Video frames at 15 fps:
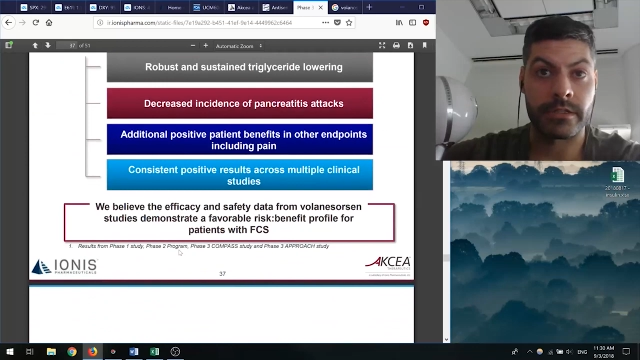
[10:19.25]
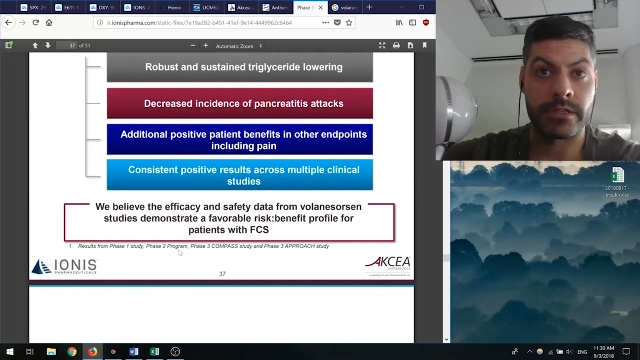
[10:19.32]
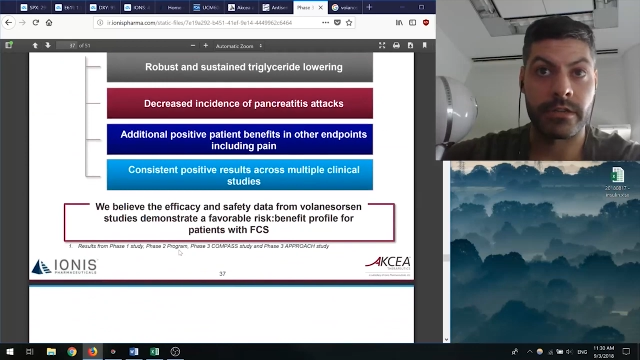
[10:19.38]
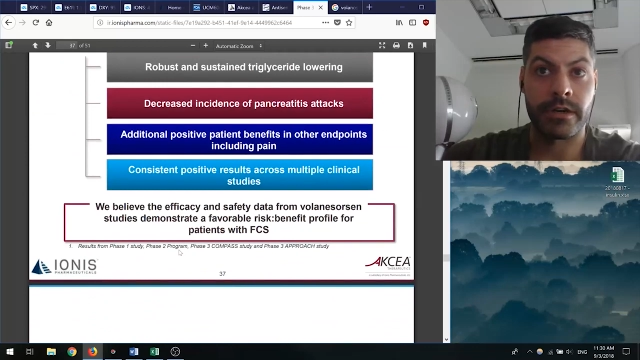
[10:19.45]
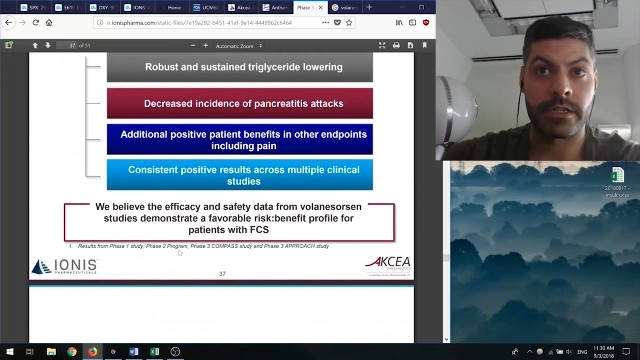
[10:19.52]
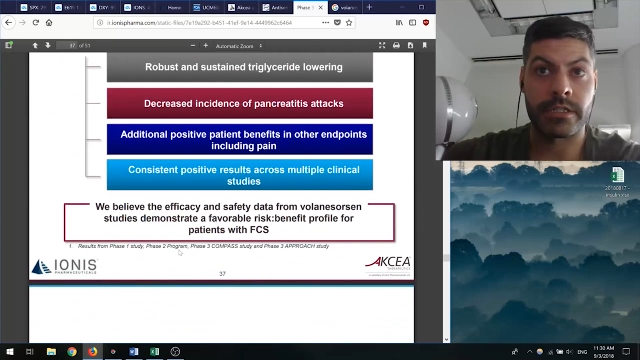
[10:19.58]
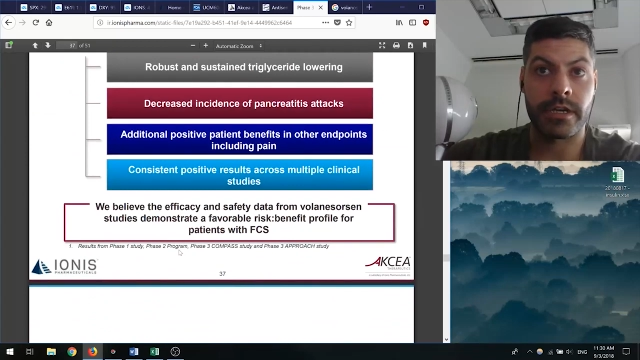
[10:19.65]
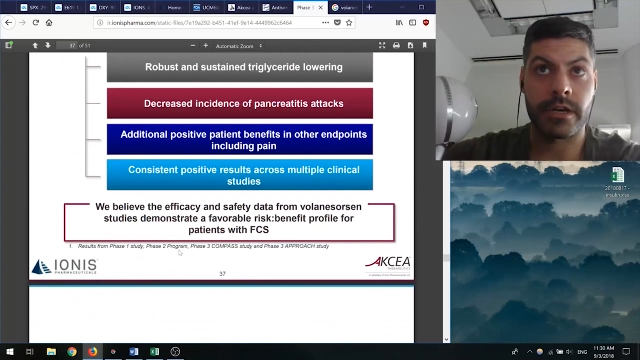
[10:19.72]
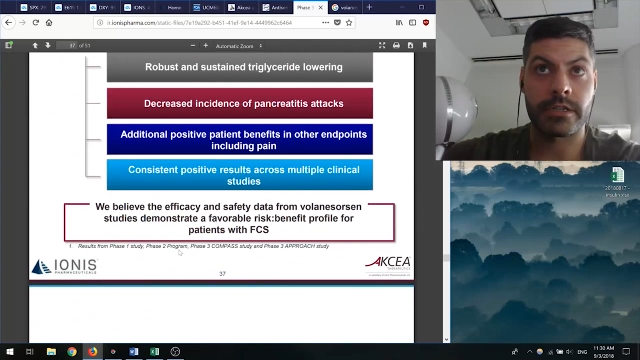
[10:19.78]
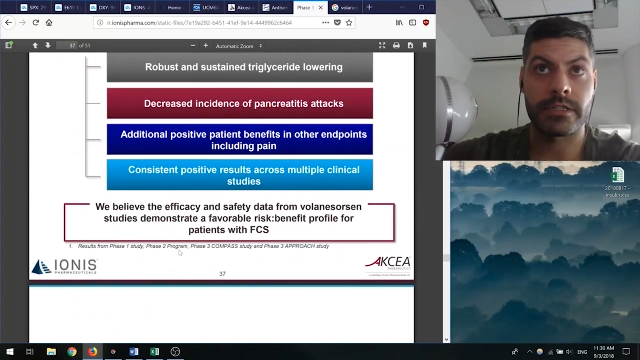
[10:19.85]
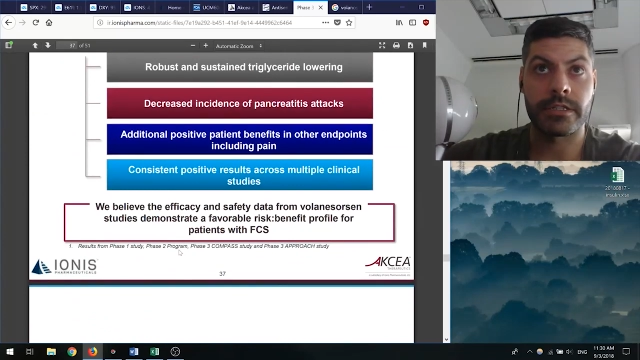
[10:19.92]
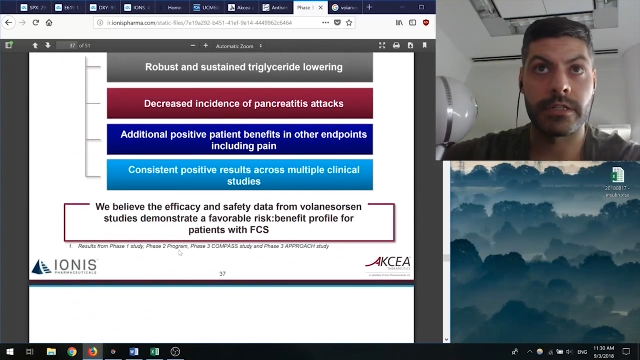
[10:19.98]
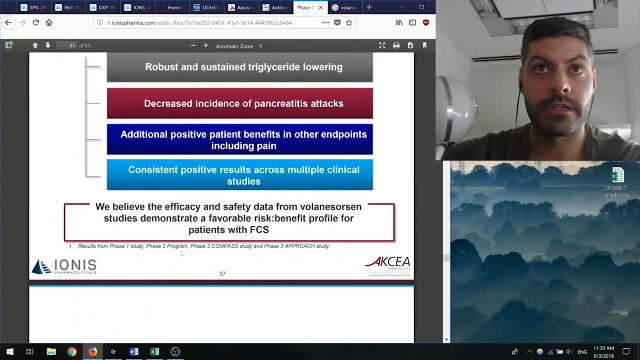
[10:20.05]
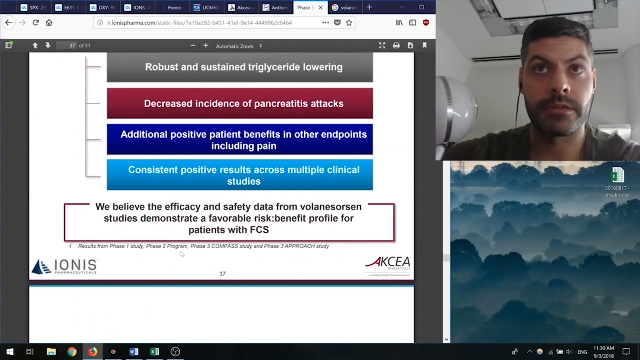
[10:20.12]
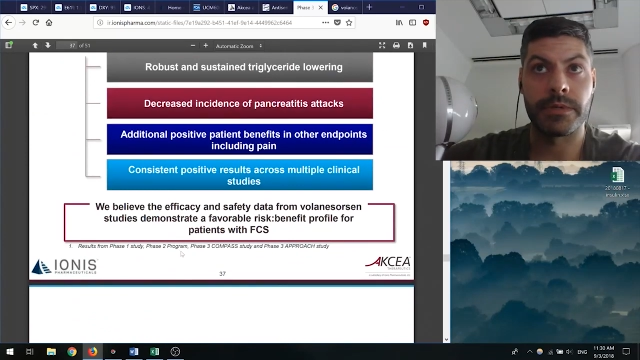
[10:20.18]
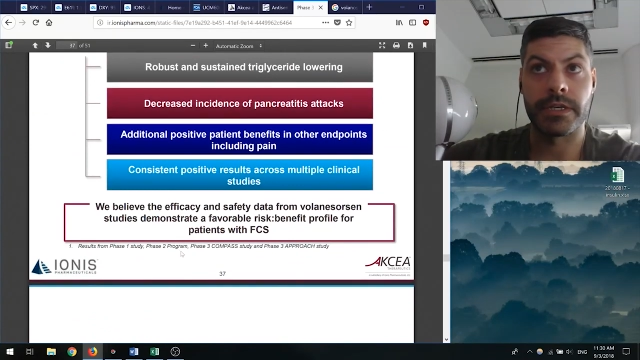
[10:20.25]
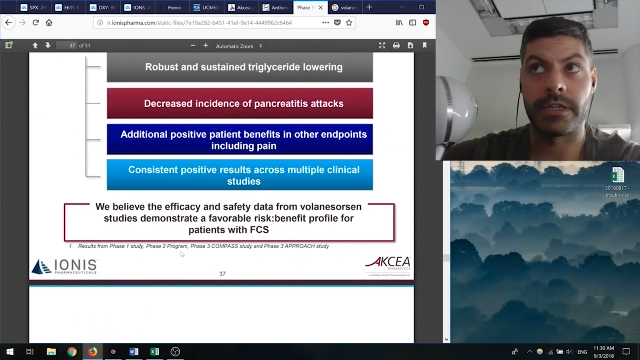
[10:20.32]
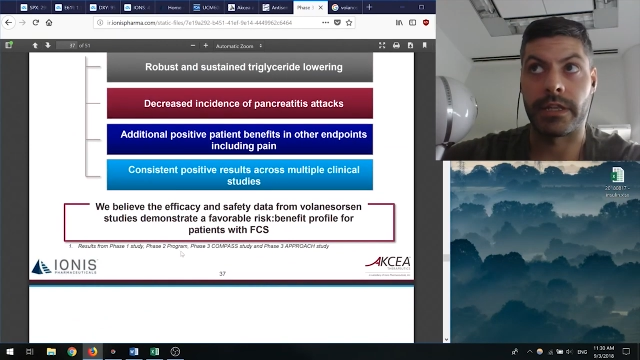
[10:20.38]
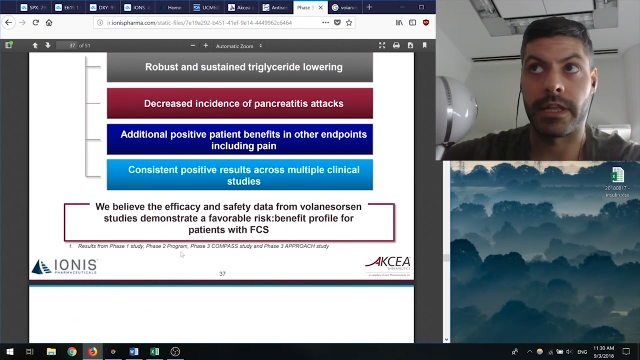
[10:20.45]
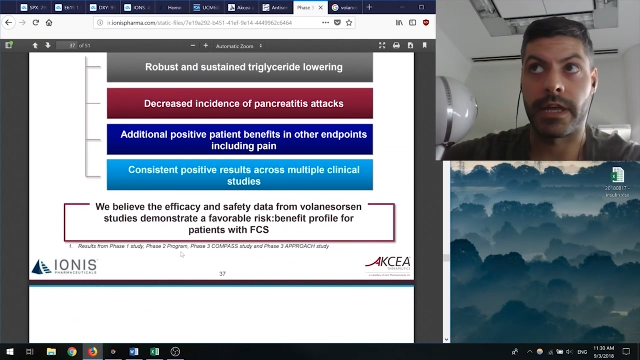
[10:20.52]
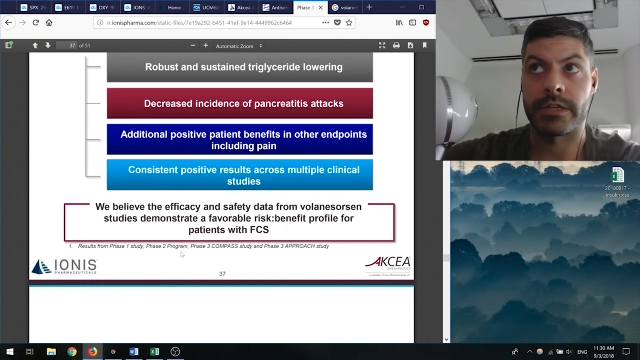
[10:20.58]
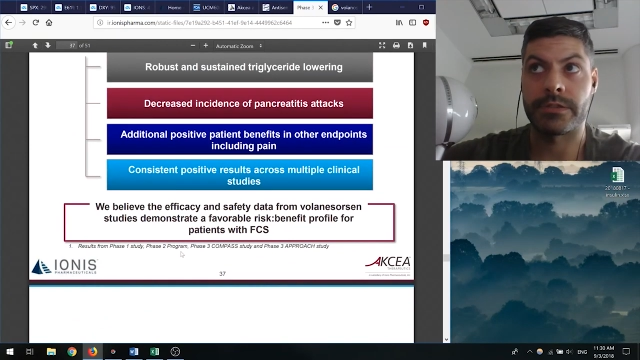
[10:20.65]
So I talked a little bit
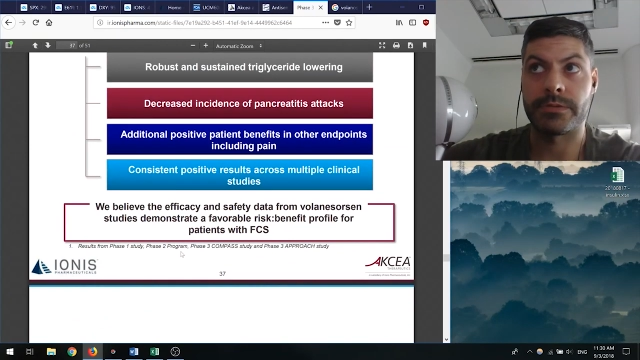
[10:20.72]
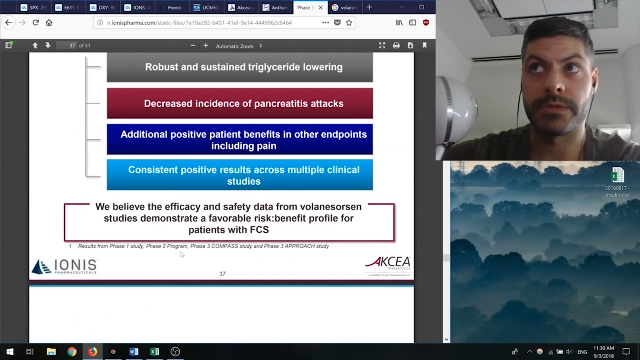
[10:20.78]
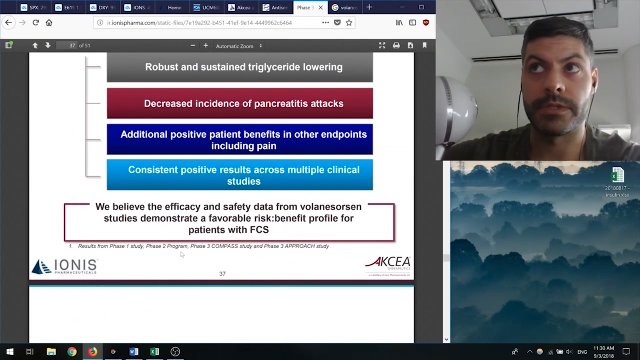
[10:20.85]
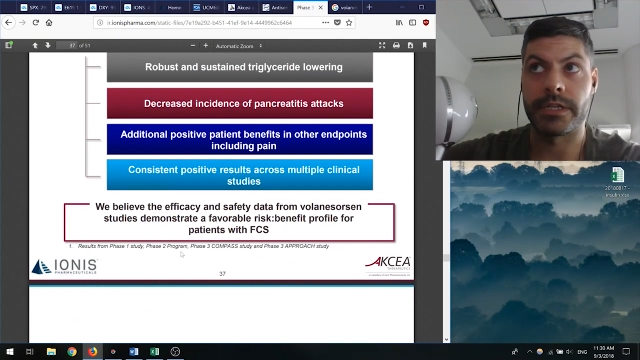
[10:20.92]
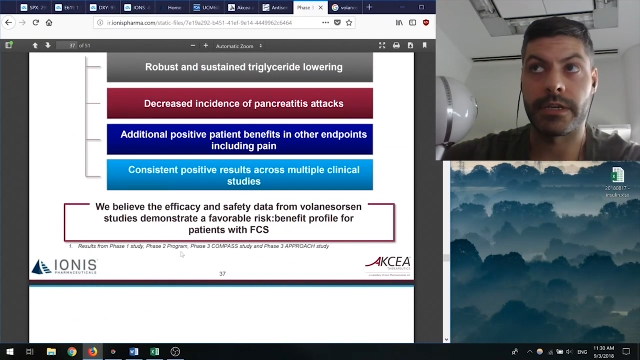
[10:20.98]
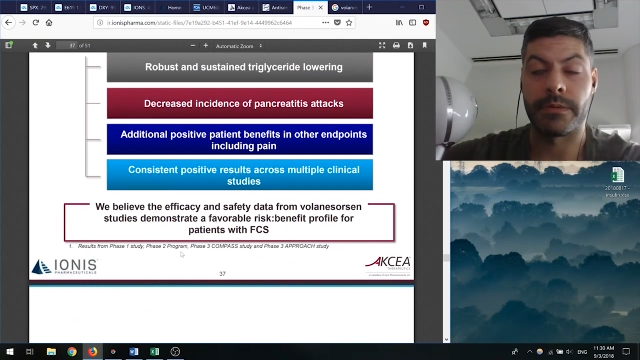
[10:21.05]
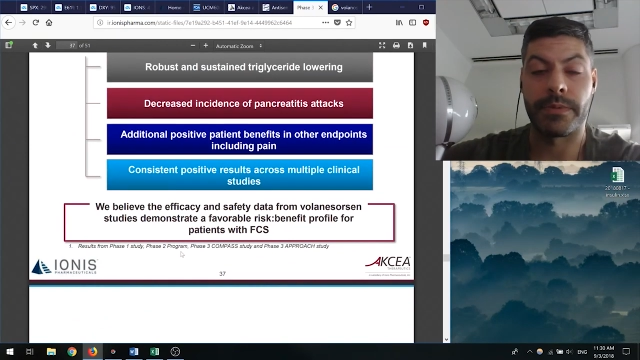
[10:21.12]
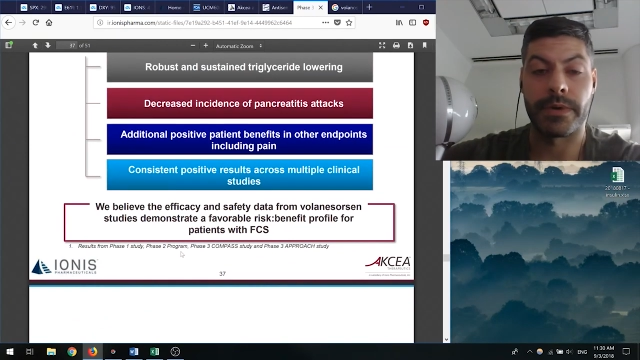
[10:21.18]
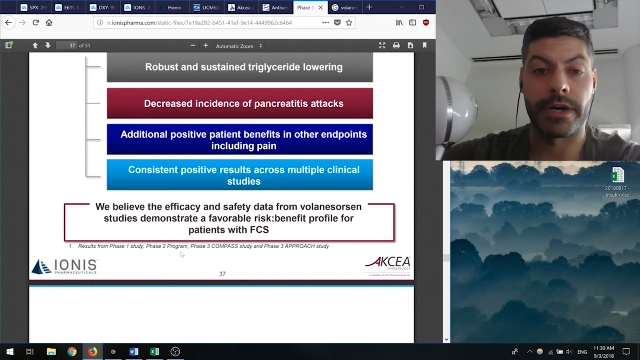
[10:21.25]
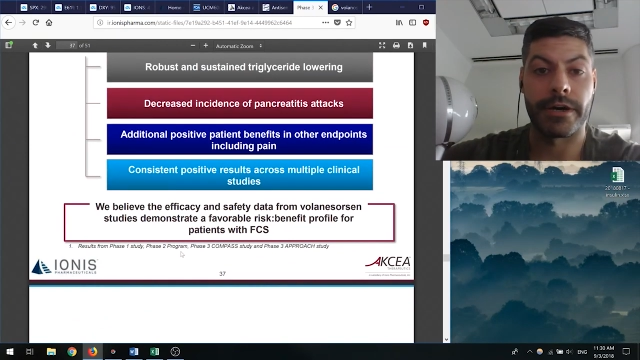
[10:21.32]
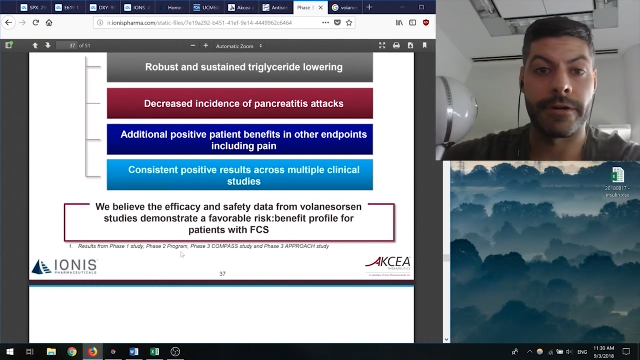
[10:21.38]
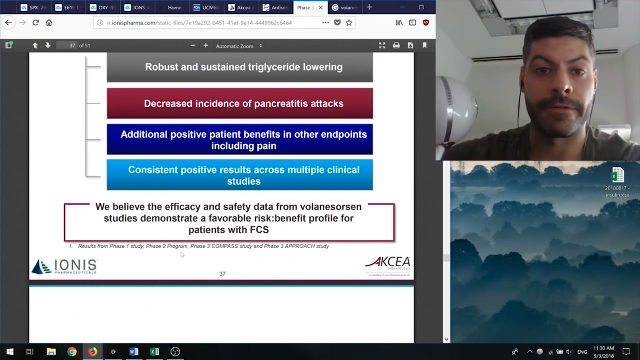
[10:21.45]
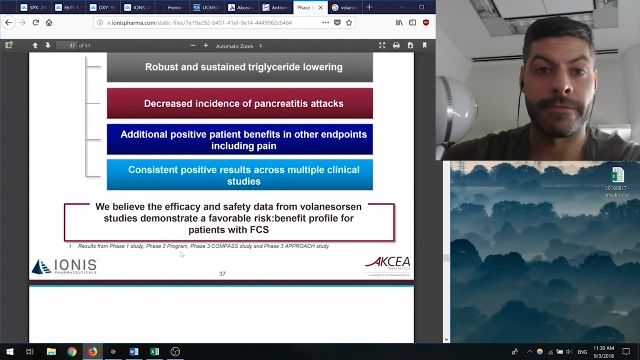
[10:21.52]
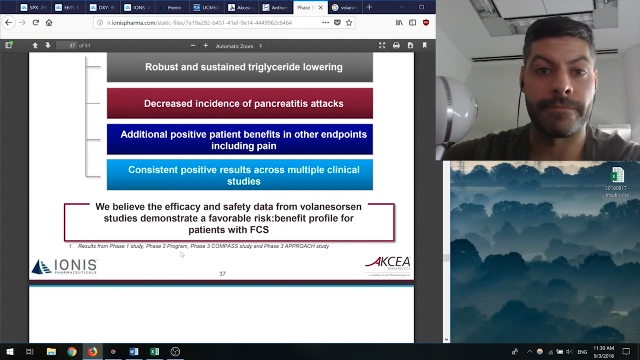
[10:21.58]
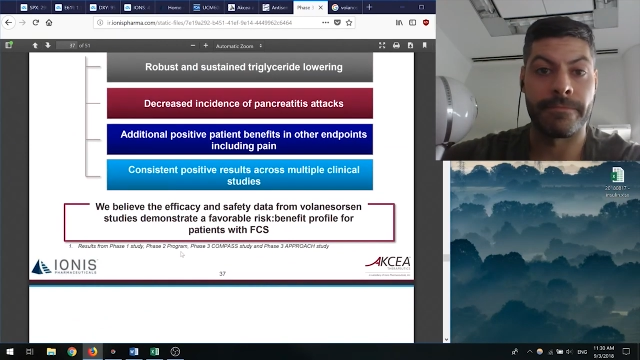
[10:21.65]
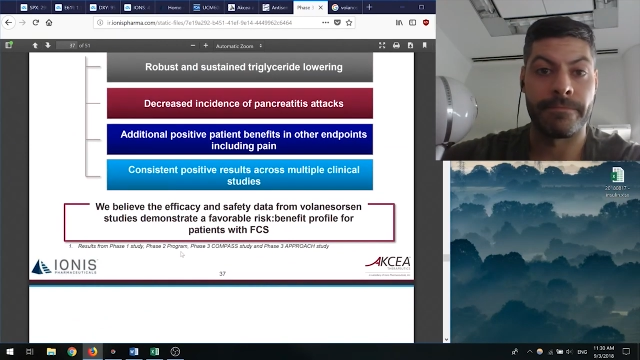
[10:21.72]
last week about